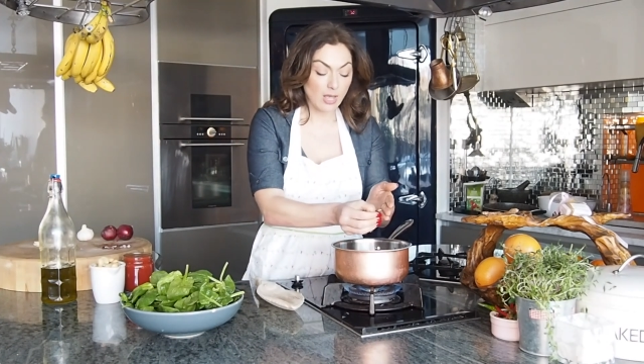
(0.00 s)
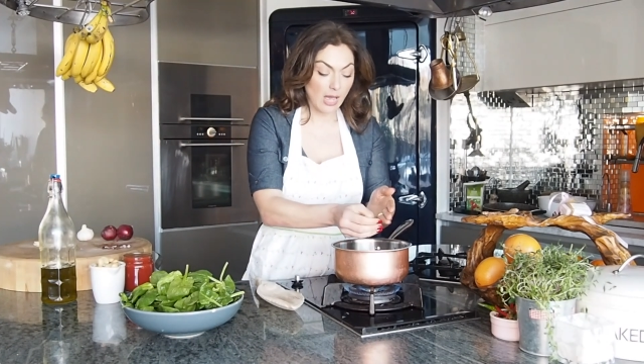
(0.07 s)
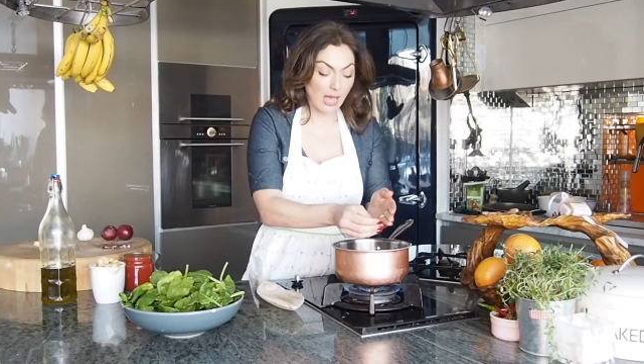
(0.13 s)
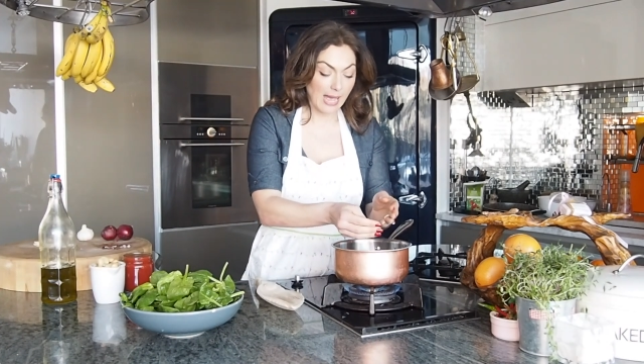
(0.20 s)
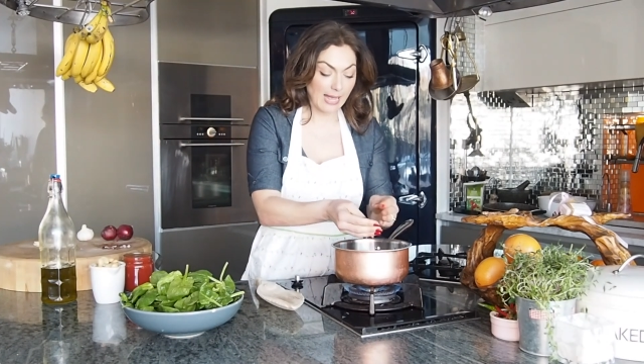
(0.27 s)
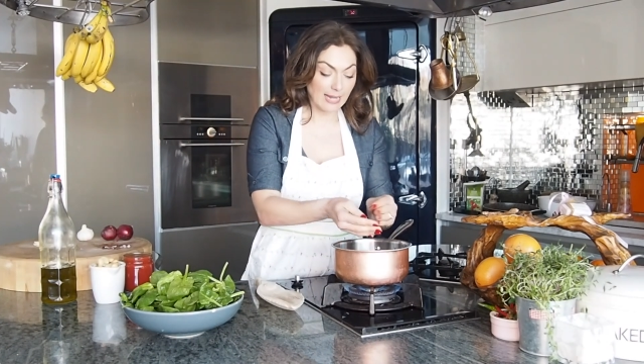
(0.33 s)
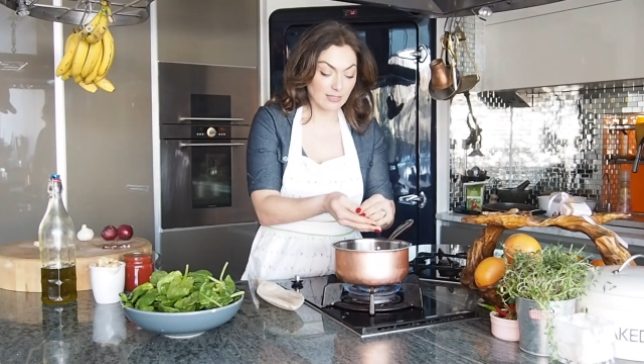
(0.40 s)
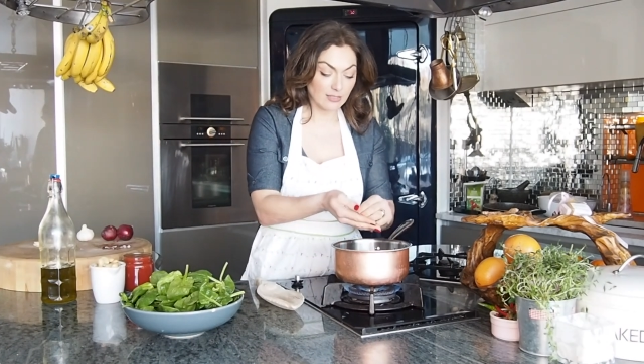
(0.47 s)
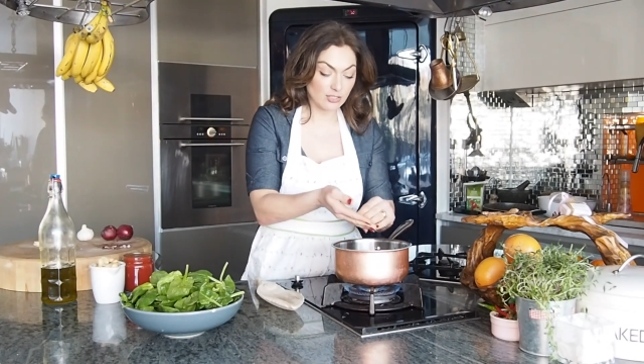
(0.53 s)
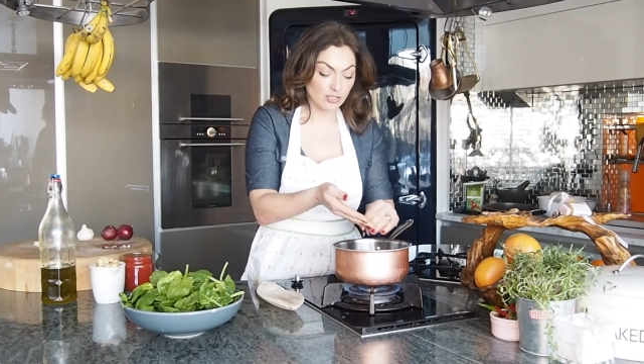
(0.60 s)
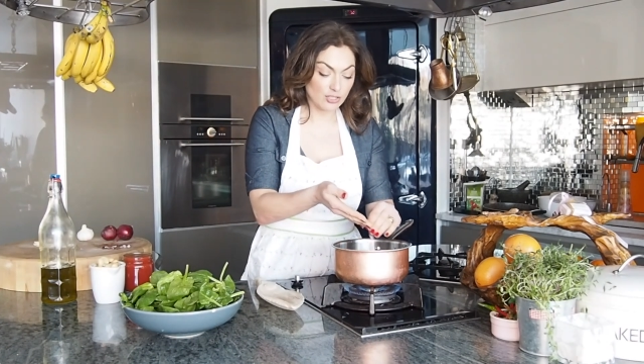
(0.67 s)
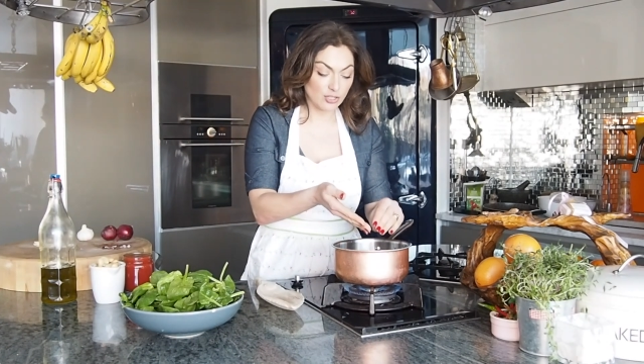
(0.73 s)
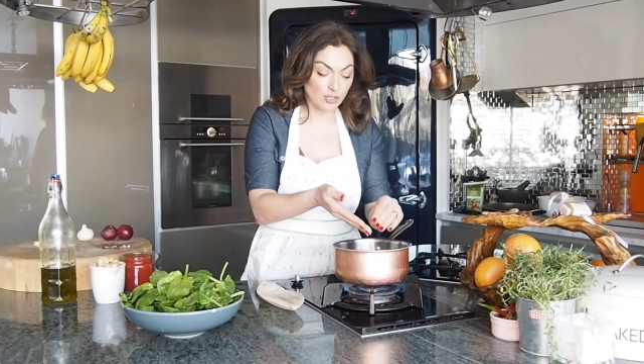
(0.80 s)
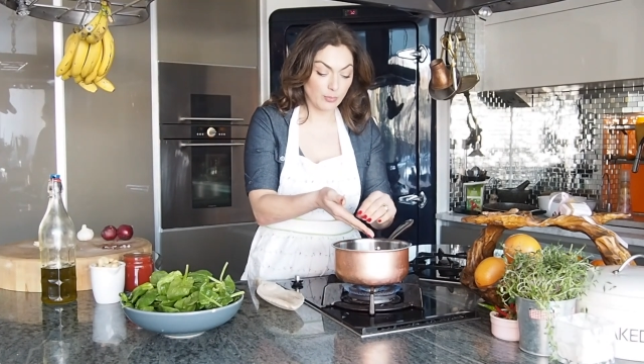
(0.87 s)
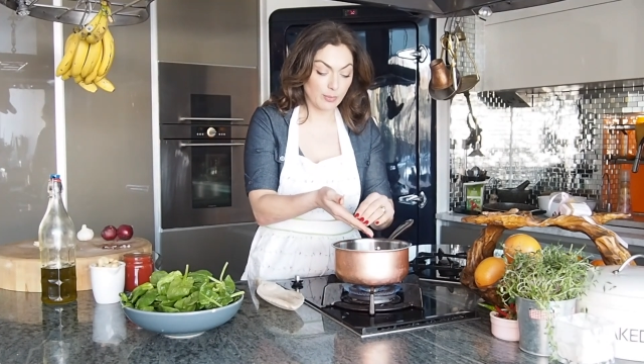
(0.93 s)
and
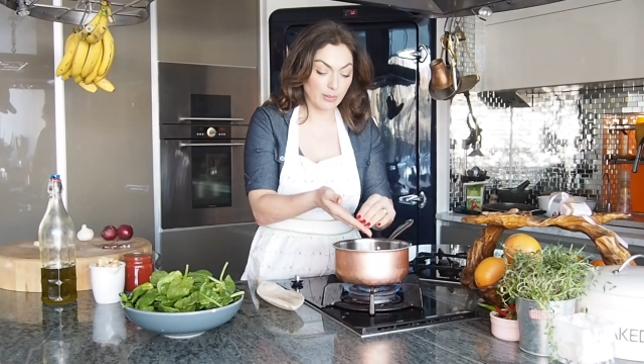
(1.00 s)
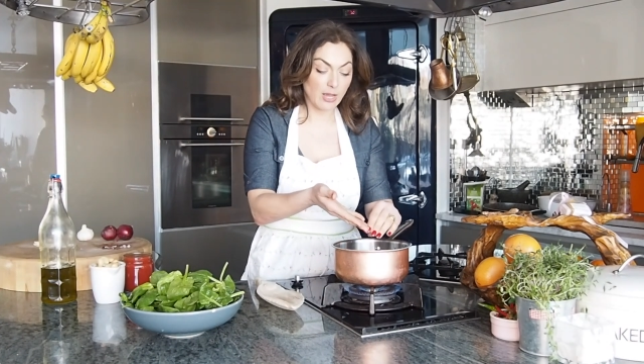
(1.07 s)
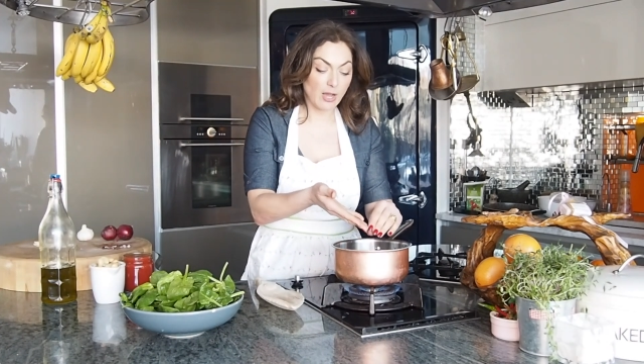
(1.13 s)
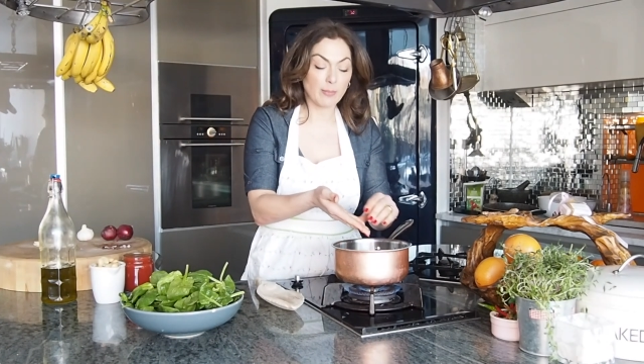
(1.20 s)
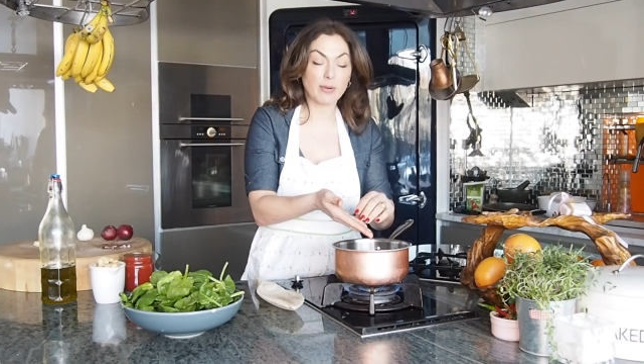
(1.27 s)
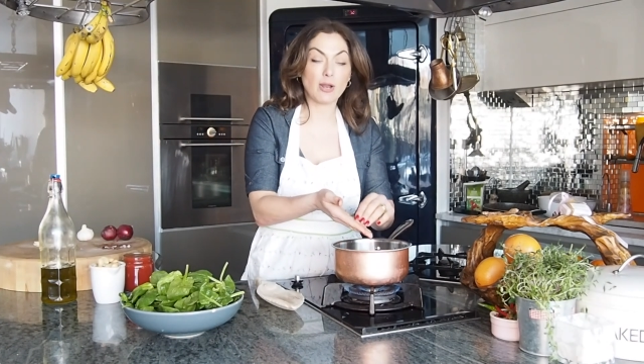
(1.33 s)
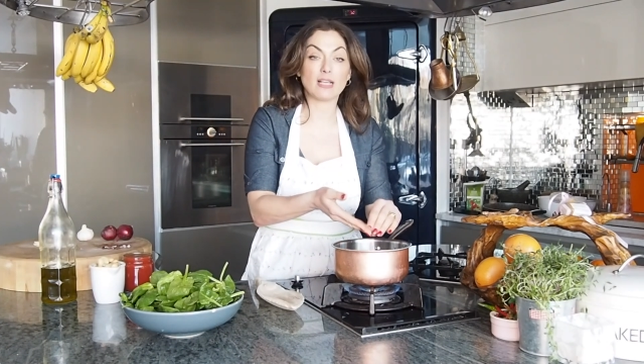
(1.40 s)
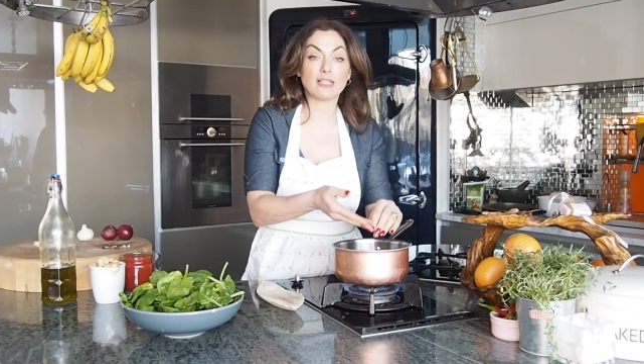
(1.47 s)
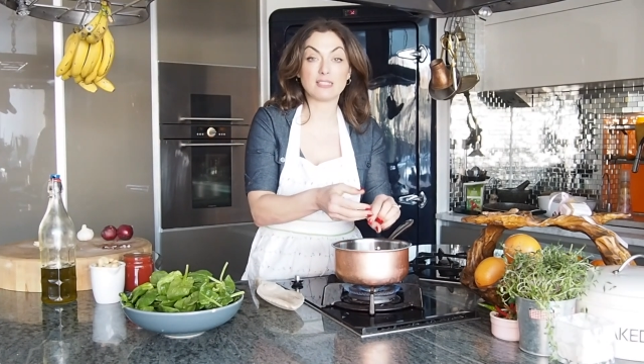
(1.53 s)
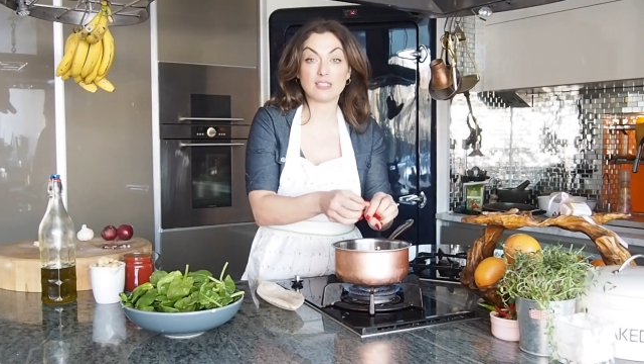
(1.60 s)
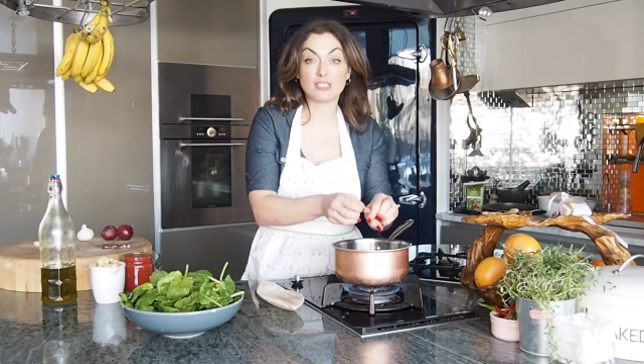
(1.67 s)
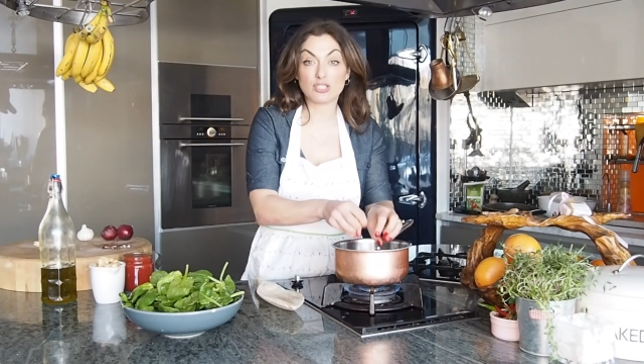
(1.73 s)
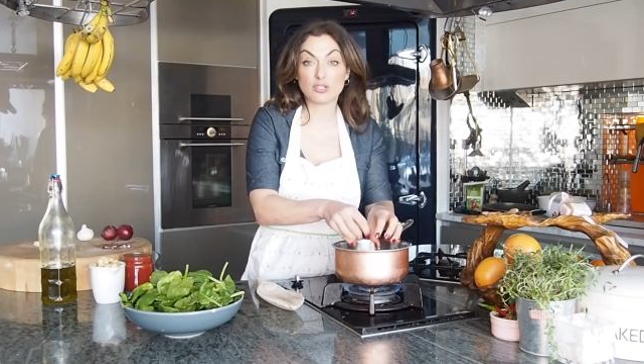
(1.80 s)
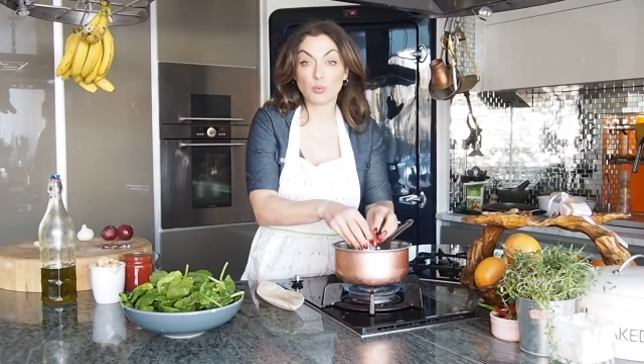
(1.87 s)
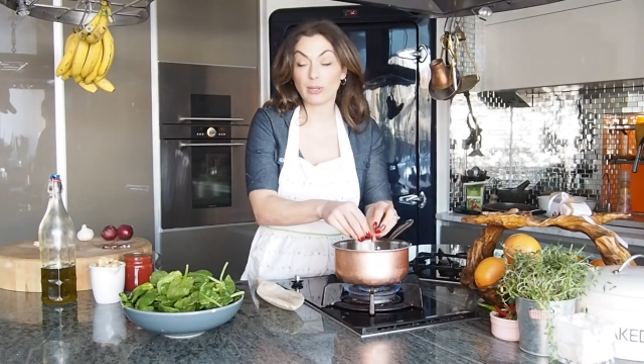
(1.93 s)
to become nice and
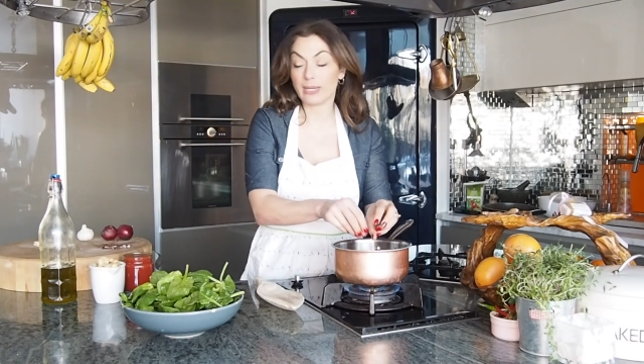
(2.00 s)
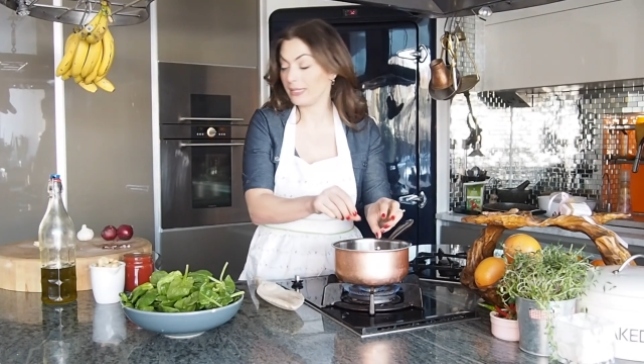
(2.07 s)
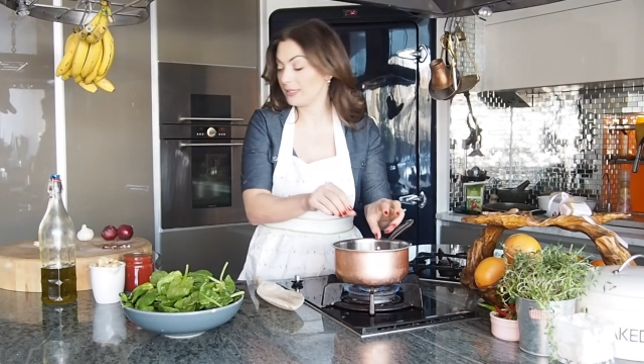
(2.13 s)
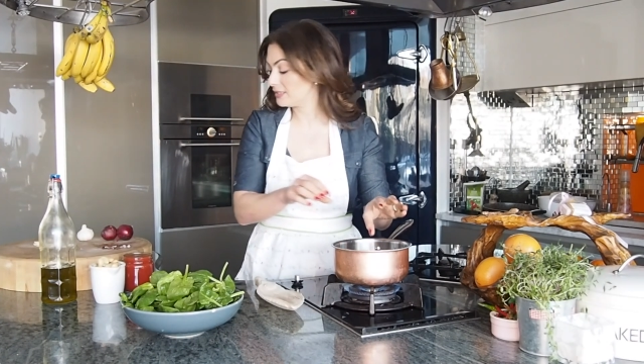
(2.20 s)
sweet.